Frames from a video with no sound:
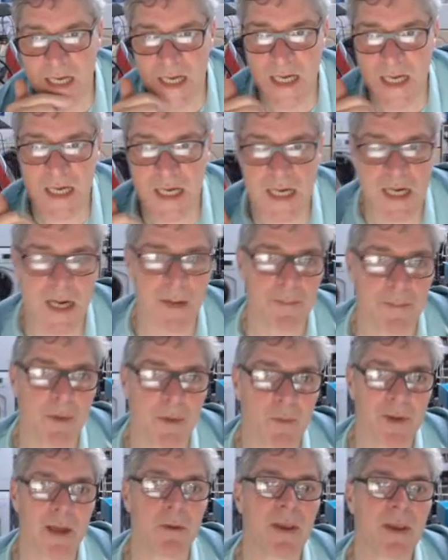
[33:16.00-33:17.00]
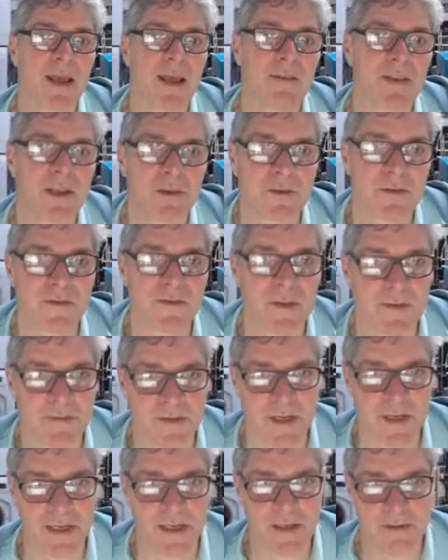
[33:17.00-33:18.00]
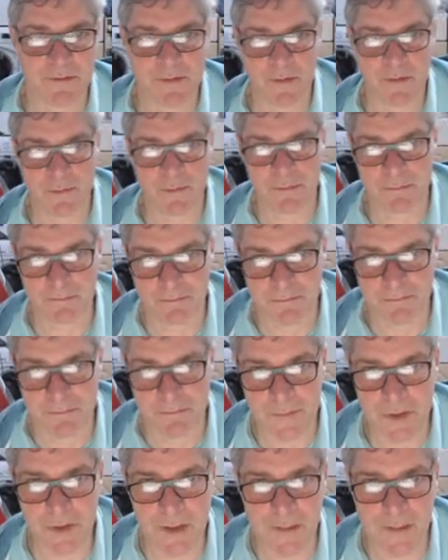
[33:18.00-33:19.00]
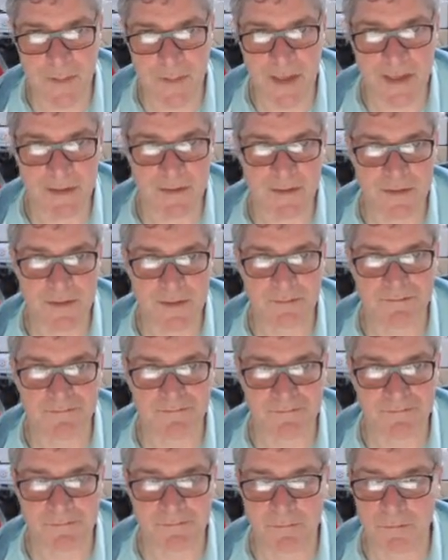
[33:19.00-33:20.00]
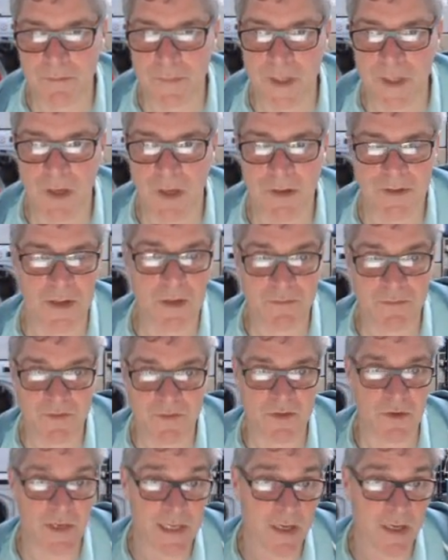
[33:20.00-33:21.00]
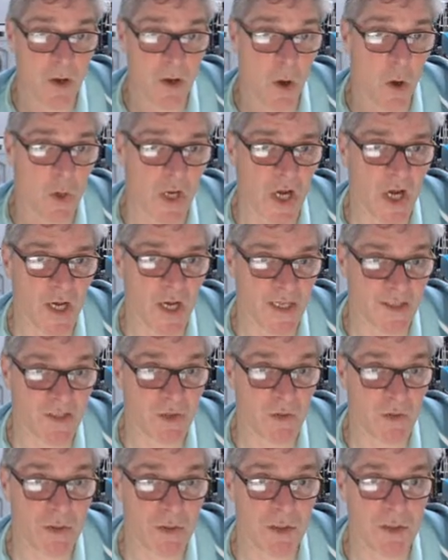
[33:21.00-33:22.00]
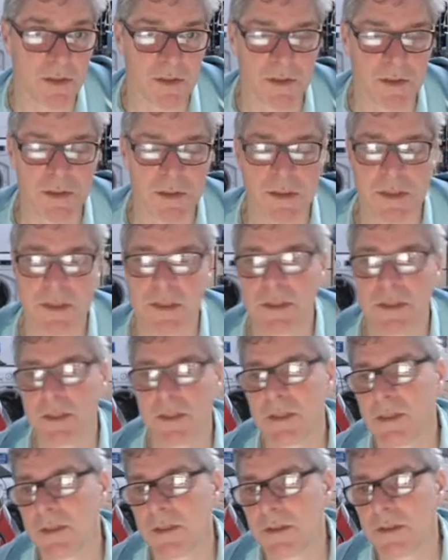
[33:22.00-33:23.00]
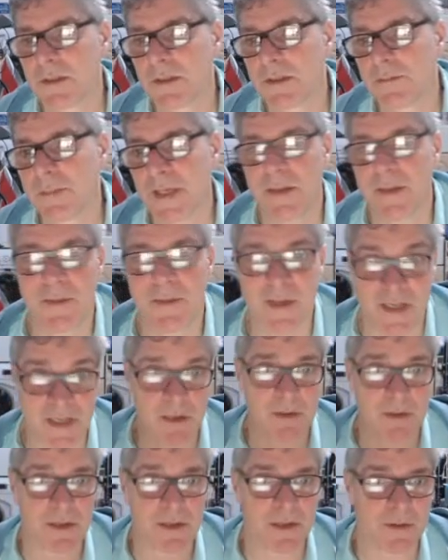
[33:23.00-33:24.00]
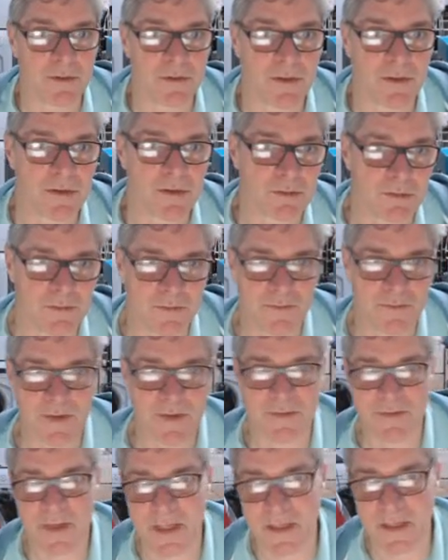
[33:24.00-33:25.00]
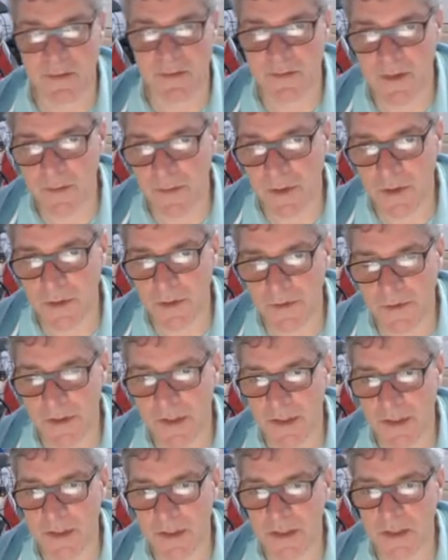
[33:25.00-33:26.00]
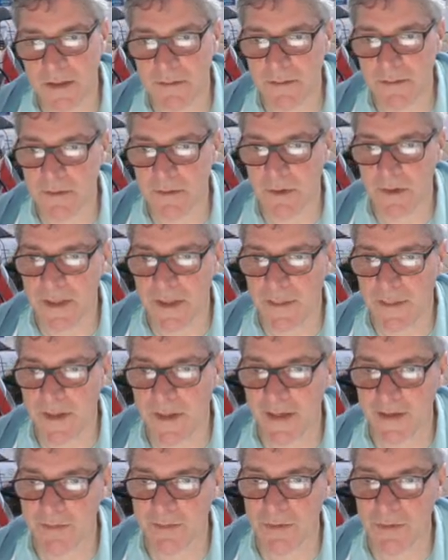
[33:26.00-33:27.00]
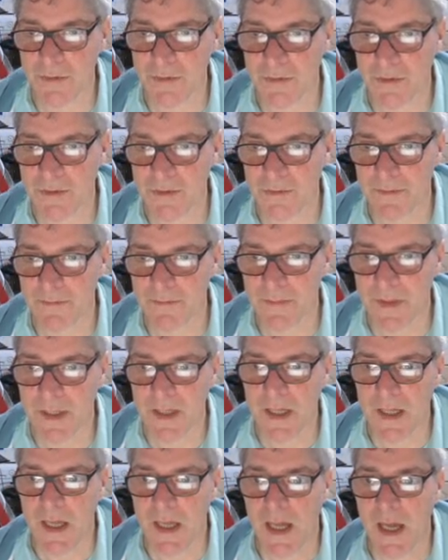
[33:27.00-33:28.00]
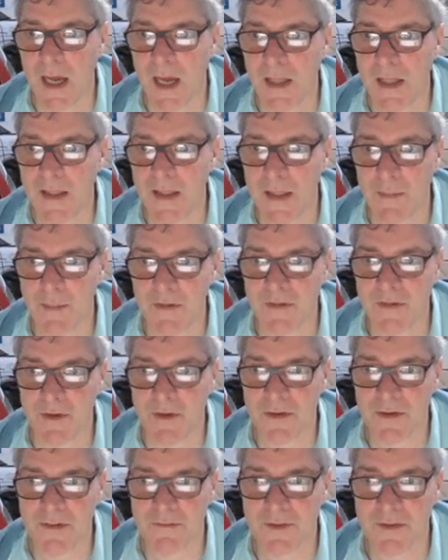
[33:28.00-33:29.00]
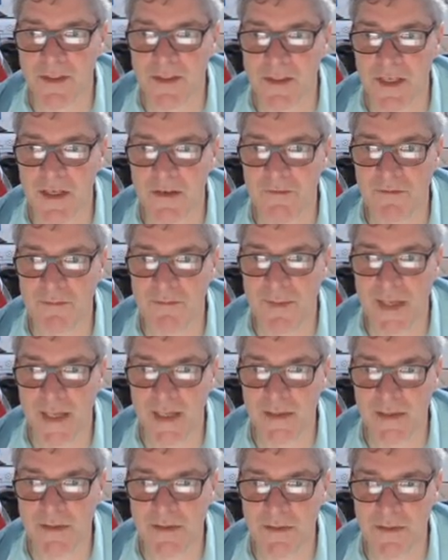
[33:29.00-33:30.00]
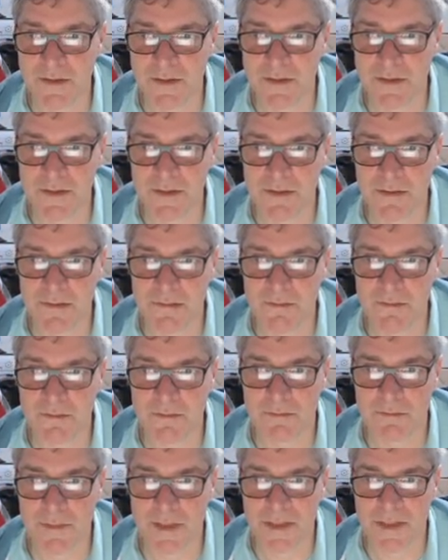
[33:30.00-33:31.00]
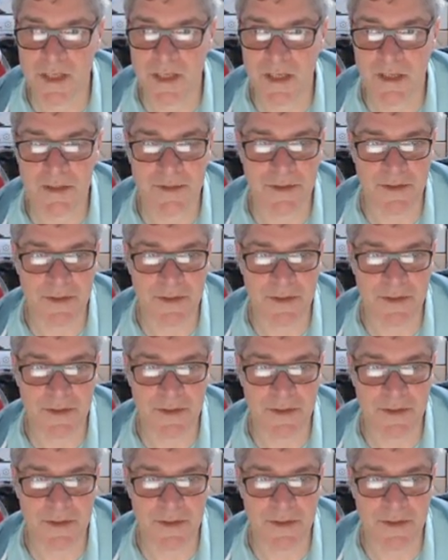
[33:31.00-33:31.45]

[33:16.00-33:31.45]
Uh, but we only ever use 15 of them on MX. Uh, sorry, on ice core, meaning we can only use 15 of them on uh, on the MX board. And then we've got some reserve pins which aren't